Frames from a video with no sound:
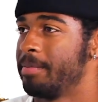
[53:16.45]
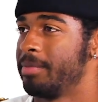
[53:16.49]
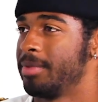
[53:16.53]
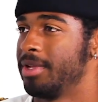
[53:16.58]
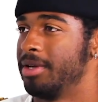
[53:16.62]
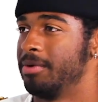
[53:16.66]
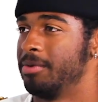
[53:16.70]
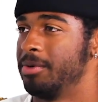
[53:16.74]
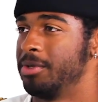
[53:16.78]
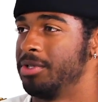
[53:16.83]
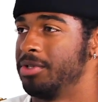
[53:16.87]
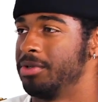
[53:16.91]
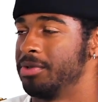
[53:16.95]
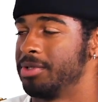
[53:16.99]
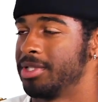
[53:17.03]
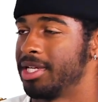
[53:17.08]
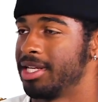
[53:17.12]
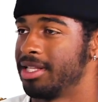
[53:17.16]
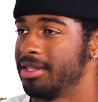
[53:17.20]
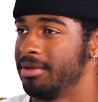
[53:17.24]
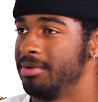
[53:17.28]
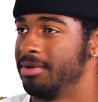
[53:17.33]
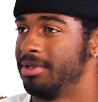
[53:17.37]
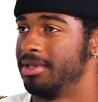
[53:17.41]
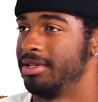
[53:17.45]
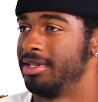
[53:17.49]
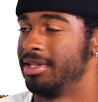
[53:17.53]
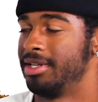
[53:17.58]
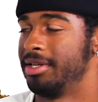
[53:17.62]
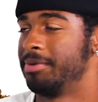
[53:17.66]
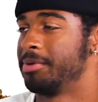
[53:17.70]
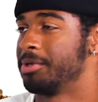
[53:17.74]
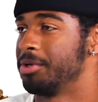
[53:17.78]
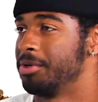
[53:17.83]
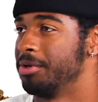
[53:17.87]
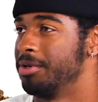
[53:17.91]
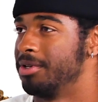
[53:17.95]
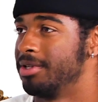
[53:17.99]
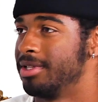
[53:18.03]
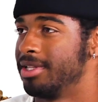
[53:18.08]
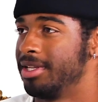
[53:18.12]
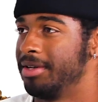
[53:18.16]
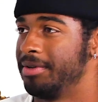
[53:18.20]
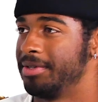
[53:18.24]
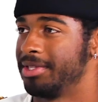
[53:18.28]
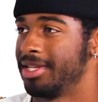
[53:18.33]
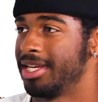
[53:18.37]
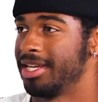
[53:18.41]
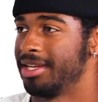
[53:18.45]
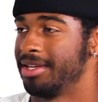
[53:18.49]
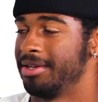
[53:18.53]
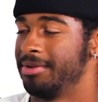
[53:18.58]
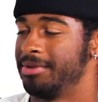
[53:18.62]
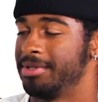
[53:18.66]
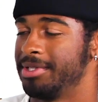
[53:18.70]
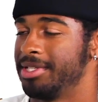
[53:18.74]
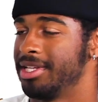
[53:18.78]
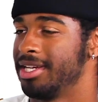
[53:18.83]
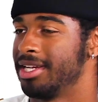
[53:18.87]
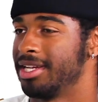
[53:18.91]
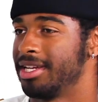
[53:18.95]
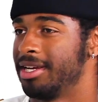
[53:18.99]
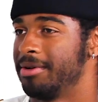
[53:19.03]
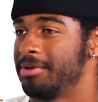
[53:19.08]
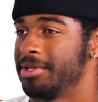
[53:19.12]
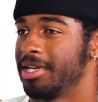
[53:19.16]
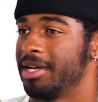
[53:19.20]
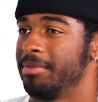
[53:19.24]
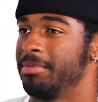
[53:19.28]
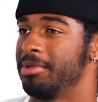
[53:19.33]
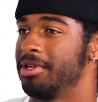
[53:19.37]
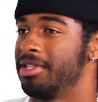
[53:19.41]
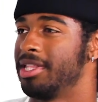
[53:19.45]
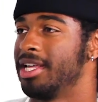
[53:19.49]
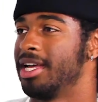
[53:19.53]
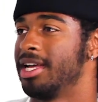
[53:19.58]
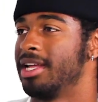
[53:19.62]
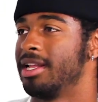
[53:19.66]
which was like and it was cool. It was sick. I was hyped on that.